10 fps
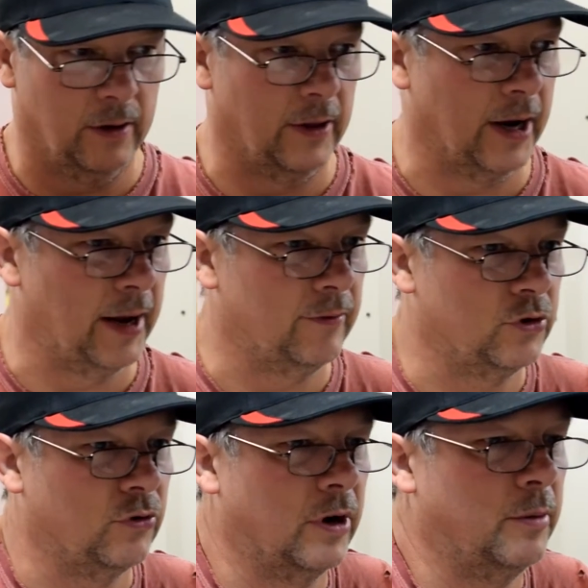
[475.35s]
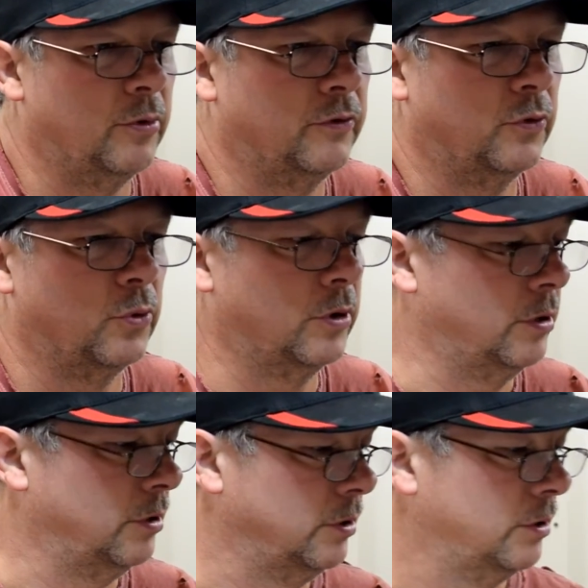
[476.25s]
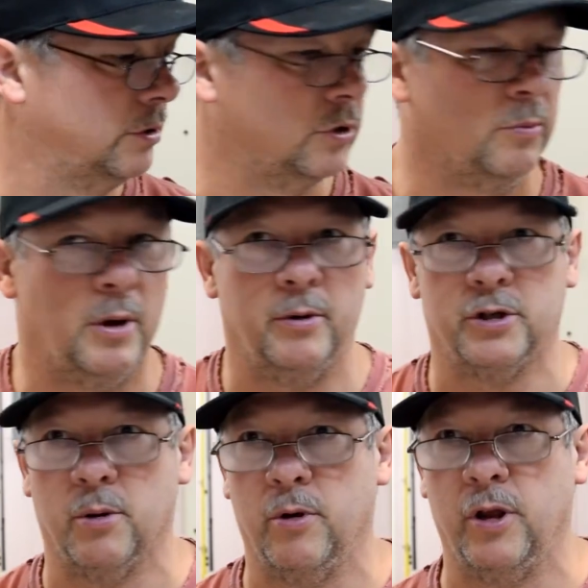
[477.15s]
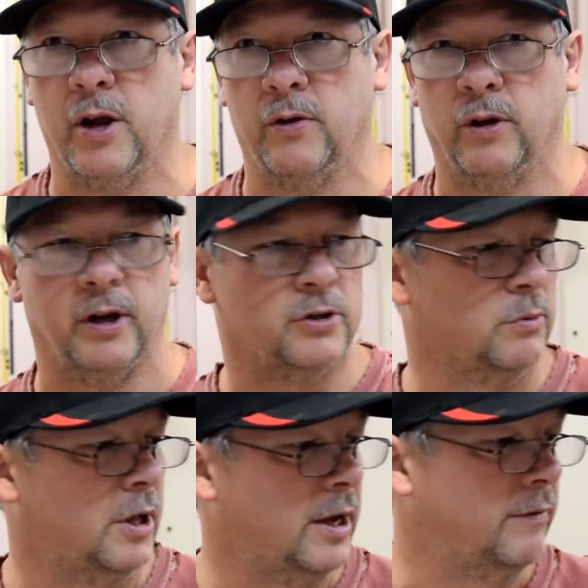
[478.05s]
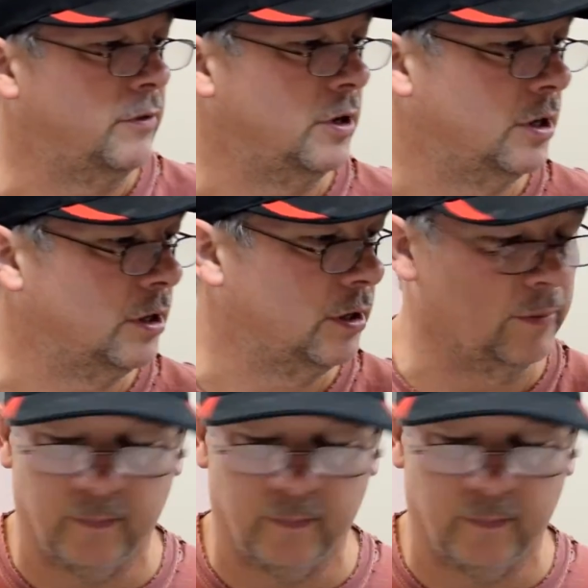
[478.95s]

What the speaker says: that I haven't tried before. So maybe some of the other lakes will have the